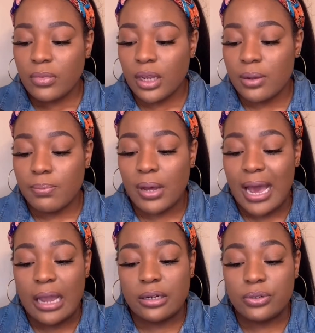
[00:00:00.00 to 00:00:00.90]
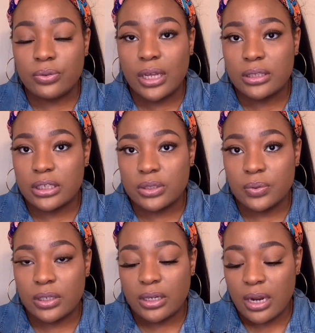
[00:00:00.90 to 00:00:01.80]
but I do like this
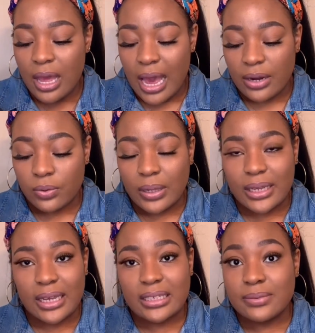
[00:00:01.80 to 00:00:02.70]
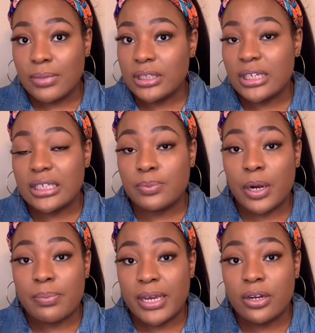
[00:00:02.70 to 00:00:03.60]
one I don't like it as much as
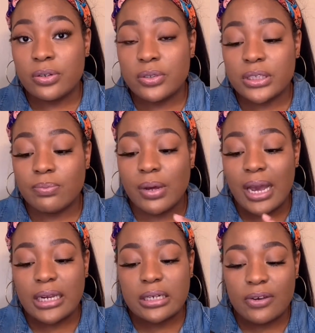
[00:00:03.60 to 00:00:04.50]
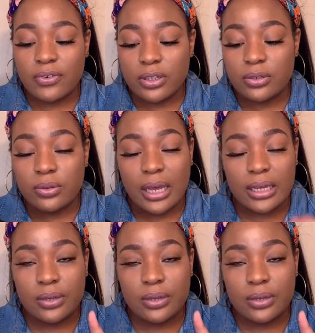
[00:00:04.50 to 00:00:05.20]
Barbados but I definitely do like it,